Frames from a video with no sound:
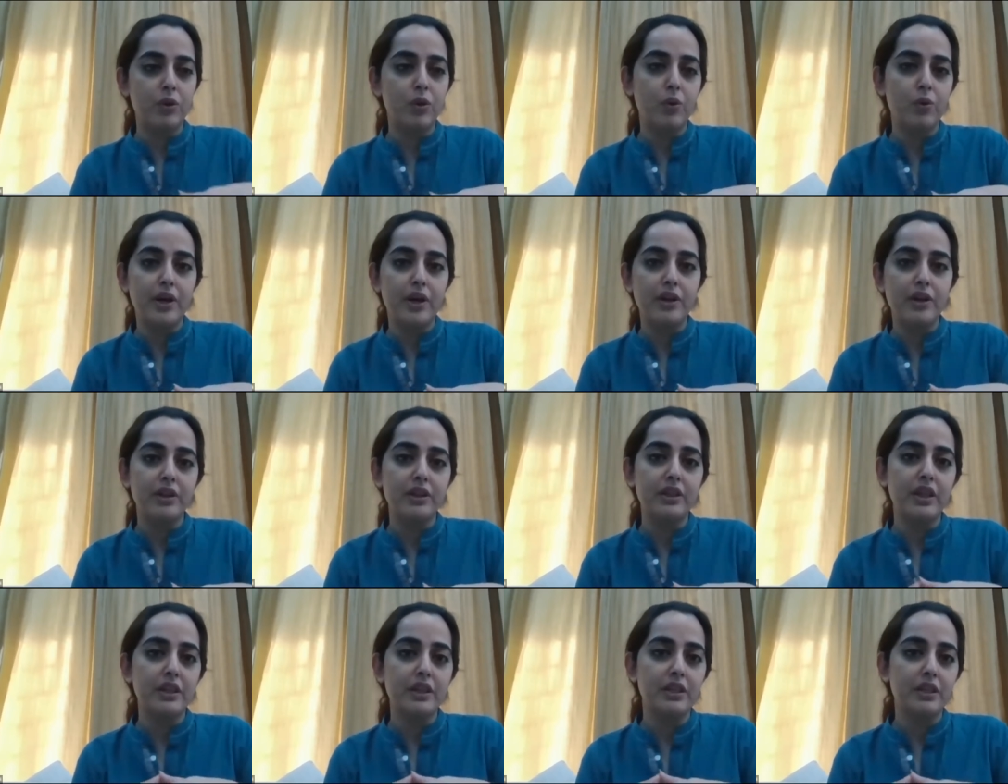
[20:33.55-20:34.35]
you know
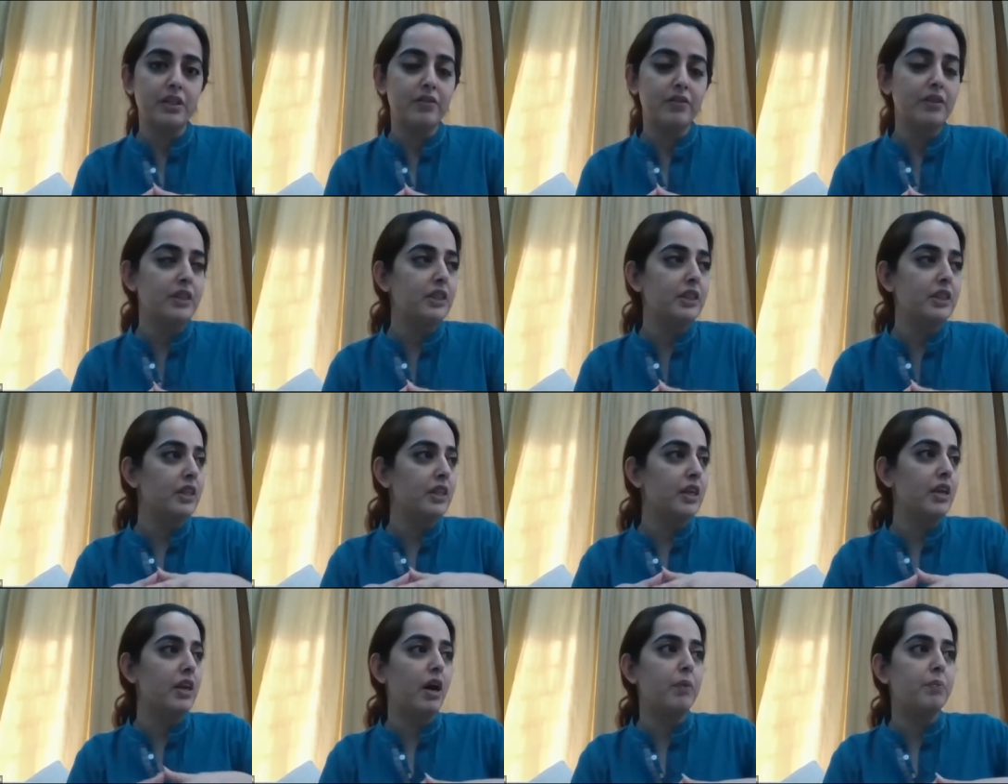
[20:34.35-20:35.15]
rendering that service
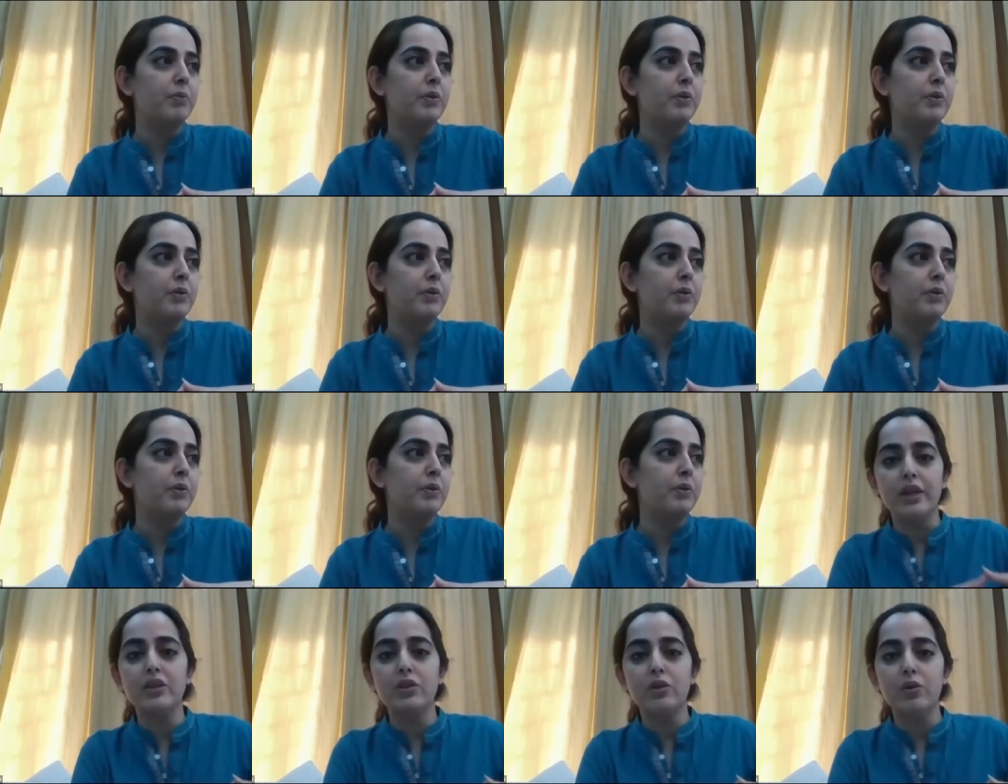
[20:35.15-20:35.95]
till up till 4
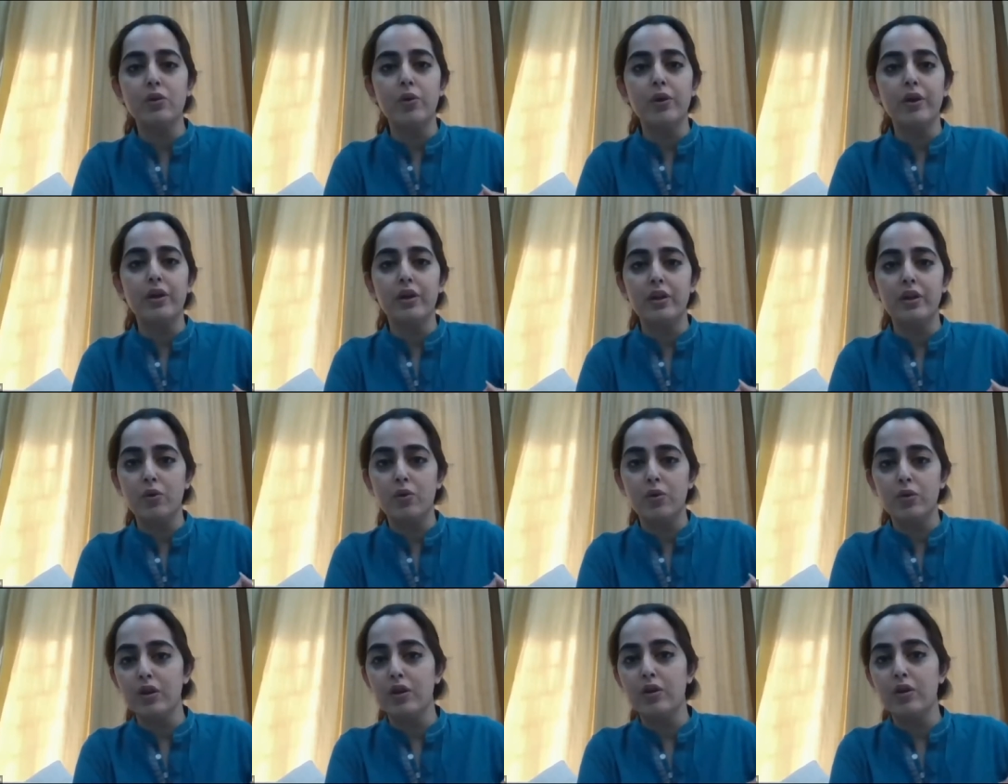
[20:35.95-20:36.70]
days ago and no